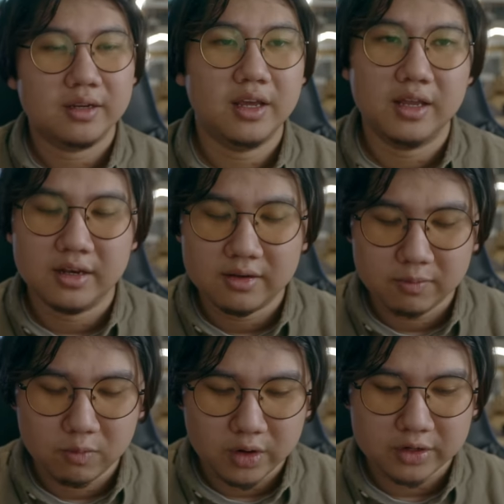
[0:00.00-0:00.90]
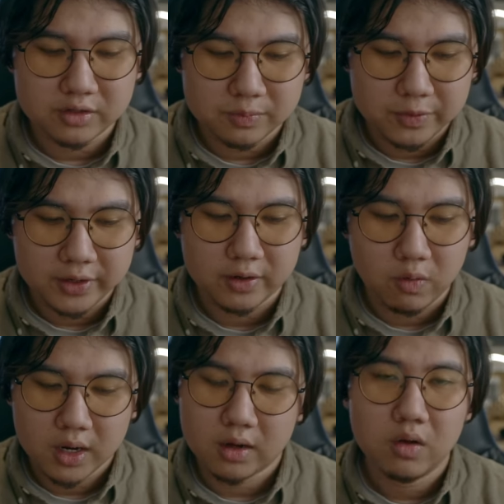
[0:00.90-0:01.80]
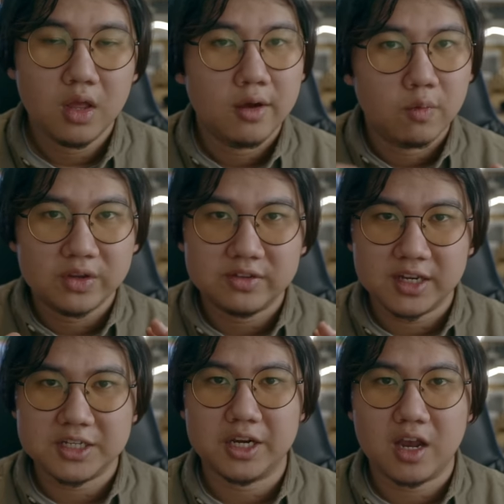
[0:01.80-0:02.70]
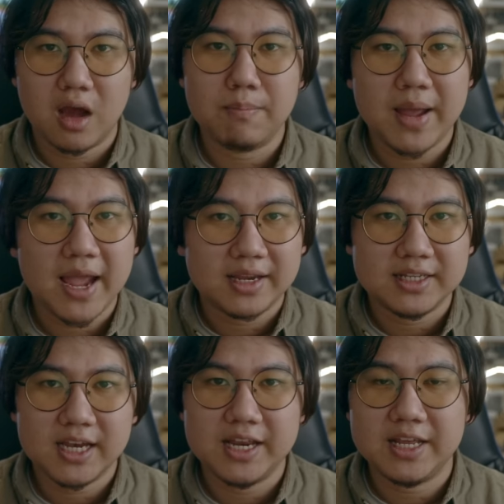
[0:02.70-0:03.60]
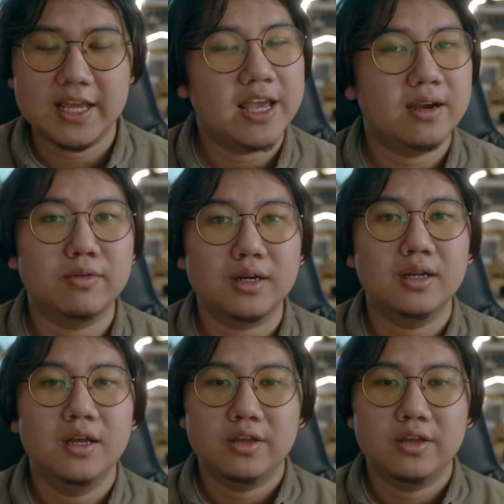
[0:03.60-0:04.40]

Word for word: It works pretty well with such a compact and tiny camera.